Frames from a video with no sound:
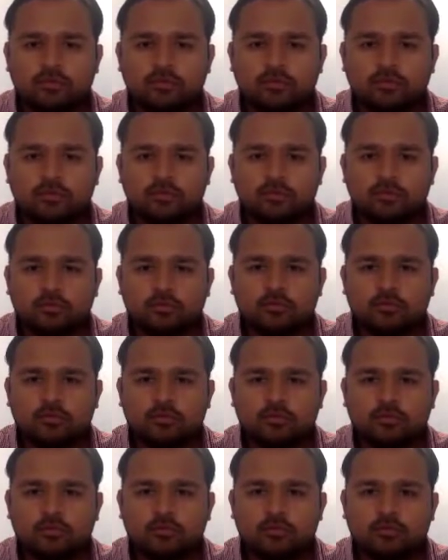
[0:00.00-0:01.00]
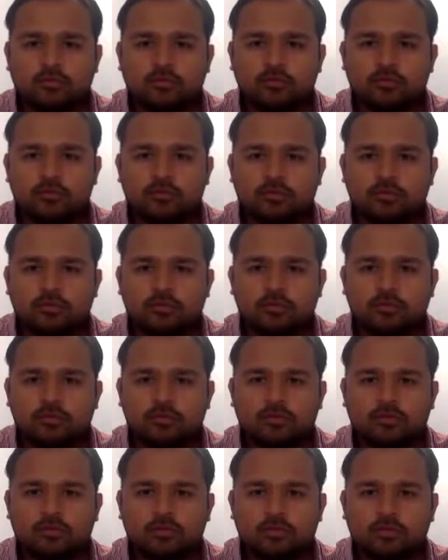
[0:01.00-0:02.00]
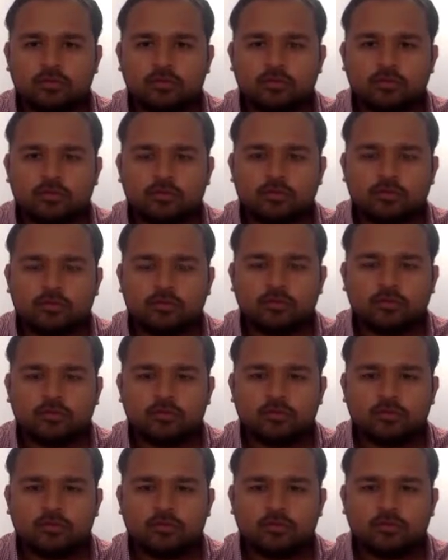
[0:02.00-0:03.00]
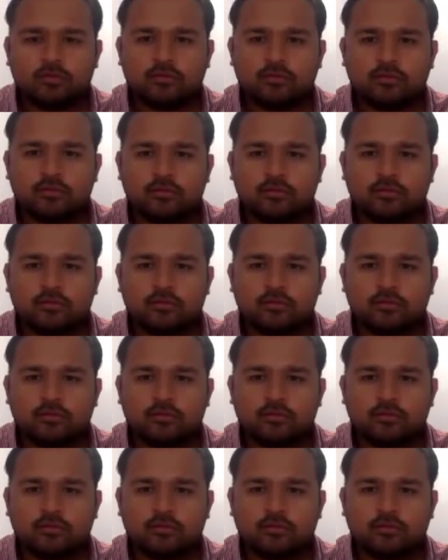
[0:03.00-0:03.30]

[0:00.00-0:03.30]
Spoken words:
No words are spoken by the person on screen.